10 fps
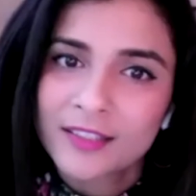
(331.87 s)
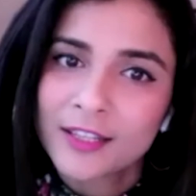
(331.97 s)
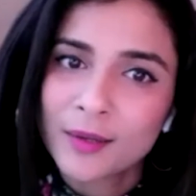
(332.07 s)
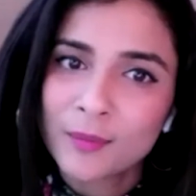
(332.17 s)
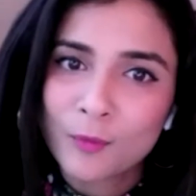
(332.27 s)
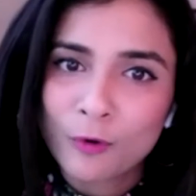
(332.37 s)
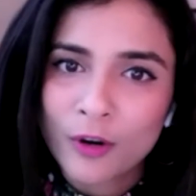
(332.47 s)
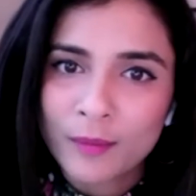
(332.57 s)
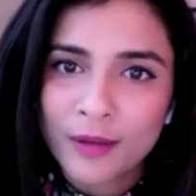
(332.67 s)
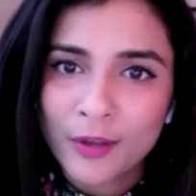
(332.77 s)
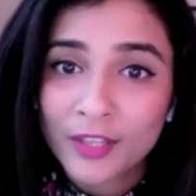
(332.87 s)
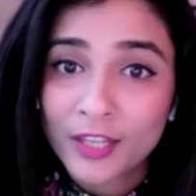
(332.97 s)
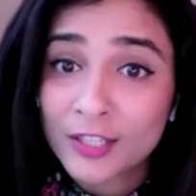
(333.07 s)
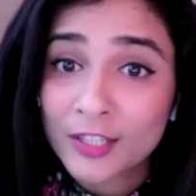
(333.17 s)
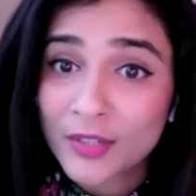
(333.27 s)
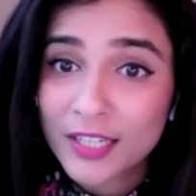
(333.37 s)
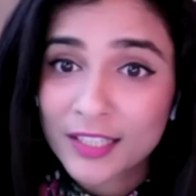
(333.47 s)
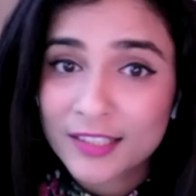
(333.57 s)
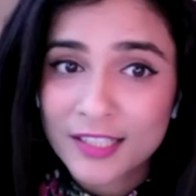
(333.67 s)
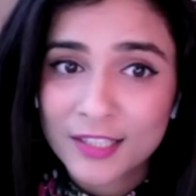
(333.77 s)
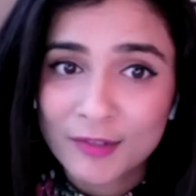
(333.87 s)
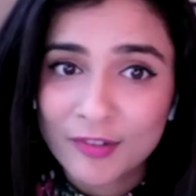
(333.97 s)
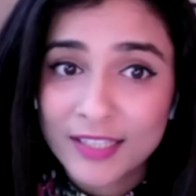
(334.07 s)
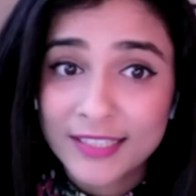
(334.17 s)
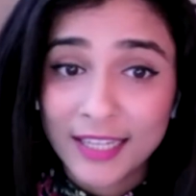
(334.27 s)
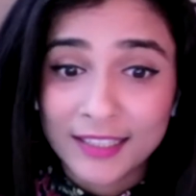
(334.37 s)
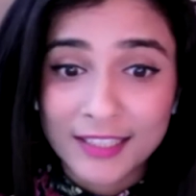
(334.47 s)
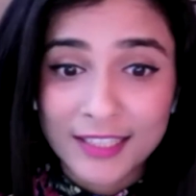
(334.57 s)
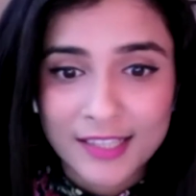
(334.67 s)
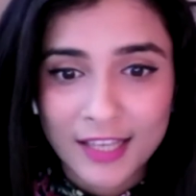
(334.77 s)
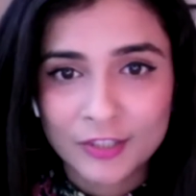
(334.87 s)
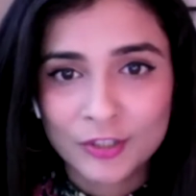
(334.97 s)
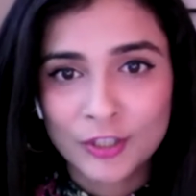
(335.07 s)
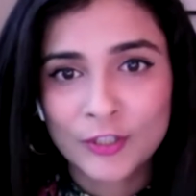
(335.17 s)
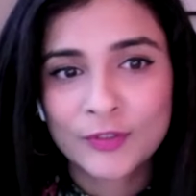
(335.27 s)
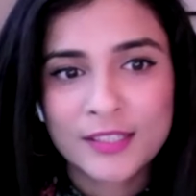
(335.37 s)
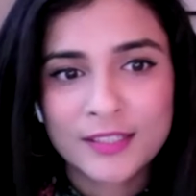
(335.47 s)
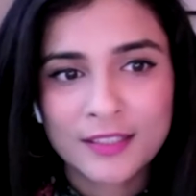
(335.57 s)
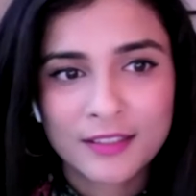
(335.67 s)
a little more about the ingredients and different techniques that you use?